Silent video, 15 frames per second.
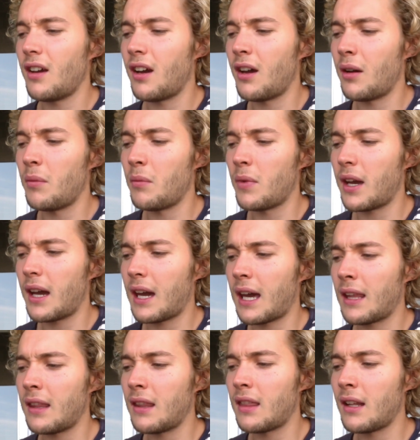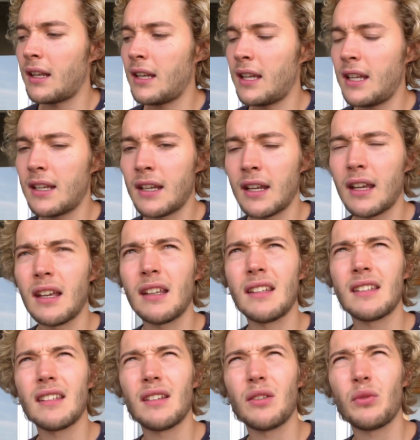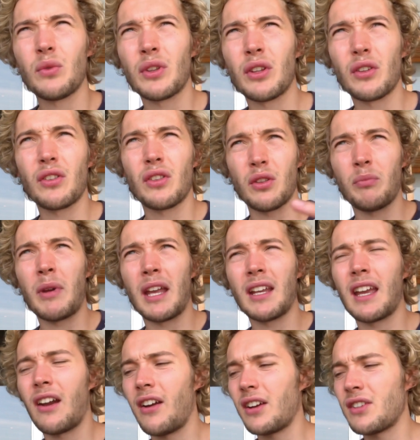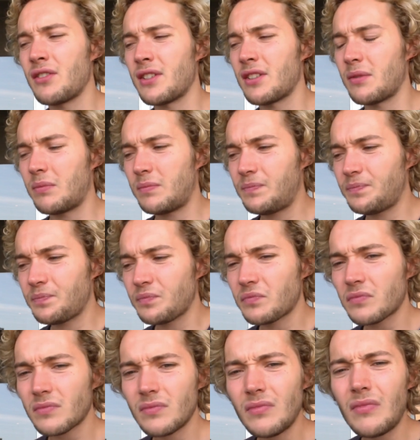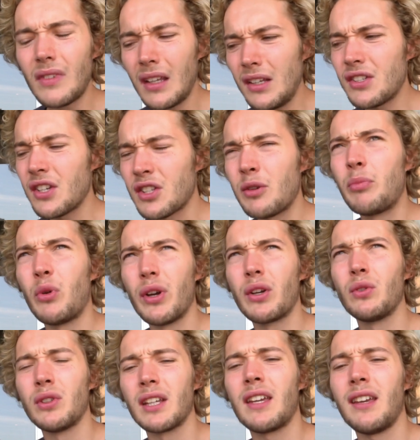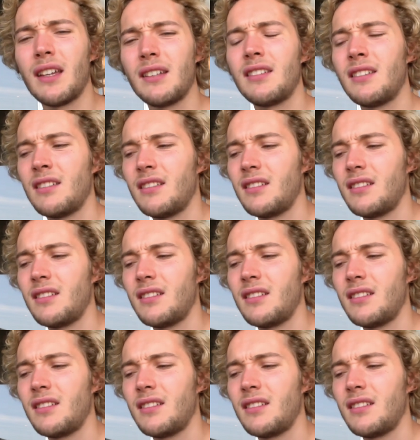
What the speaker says: And the lead in it is the main character is just a boy called the Kid.